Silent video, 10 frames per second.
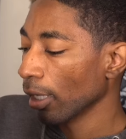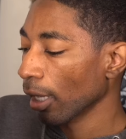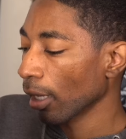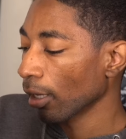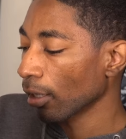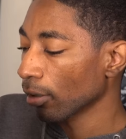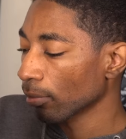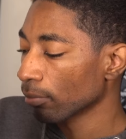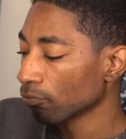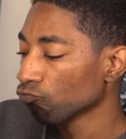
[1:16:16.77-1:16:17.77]
Yeah,
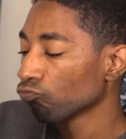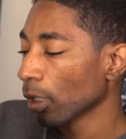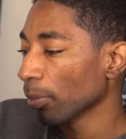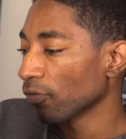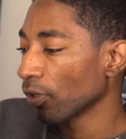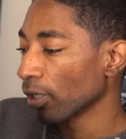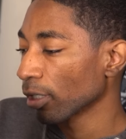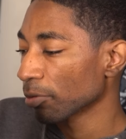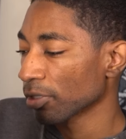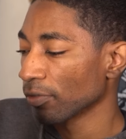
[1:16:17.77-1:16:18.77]
um, that'd be fun,
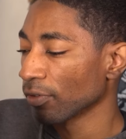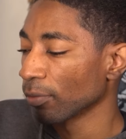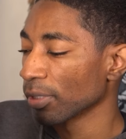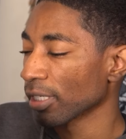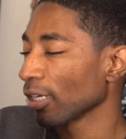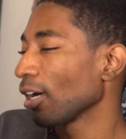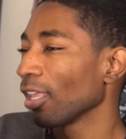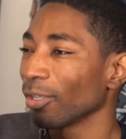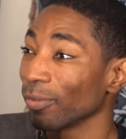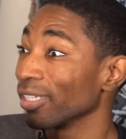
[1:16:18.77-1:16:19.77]
like, especially if it was like a
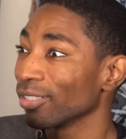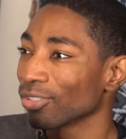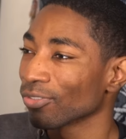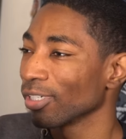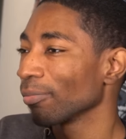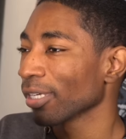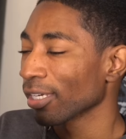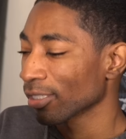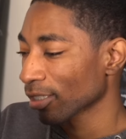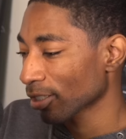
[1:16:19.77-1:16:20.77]
Halloween stream, like
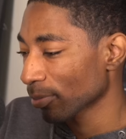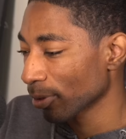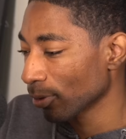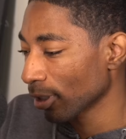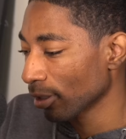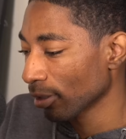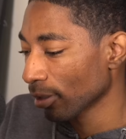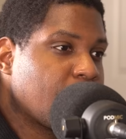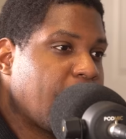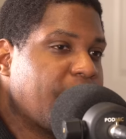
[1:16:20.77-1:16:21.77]
kind of thing spooky.
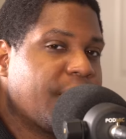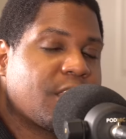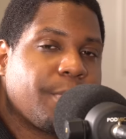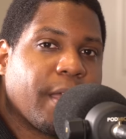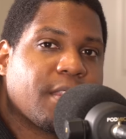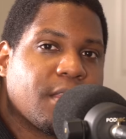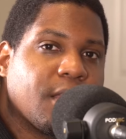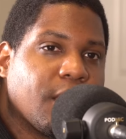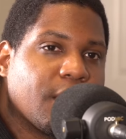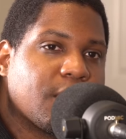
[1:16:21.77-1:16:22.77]
I didn't expect
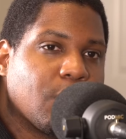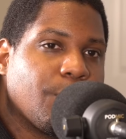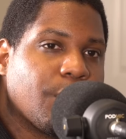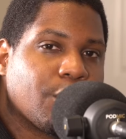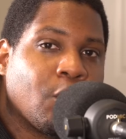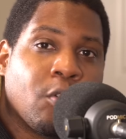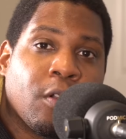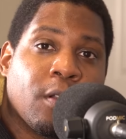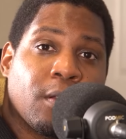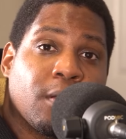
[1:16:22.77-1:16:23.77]
uh, so much
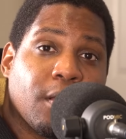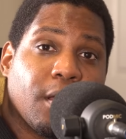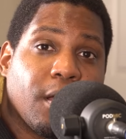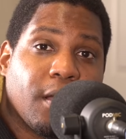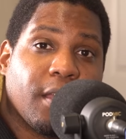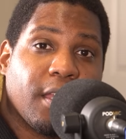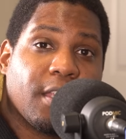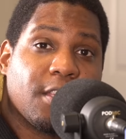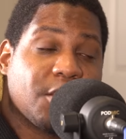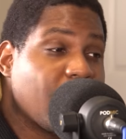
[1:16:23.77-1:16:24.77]
horror uh,
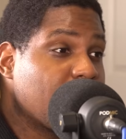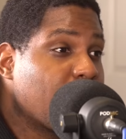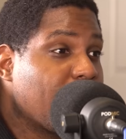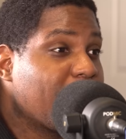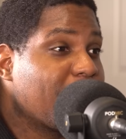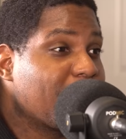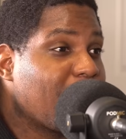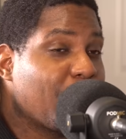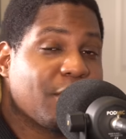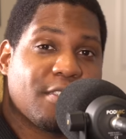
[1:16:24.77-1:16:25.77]
in January.
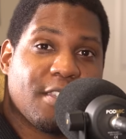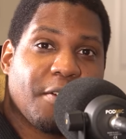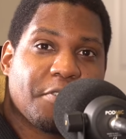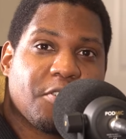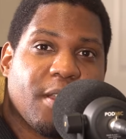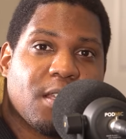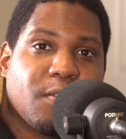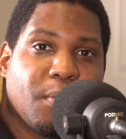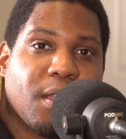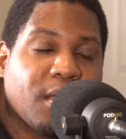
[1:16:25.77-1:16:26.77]
That was that was strange
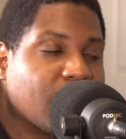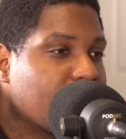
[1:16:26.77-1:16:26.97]
for me.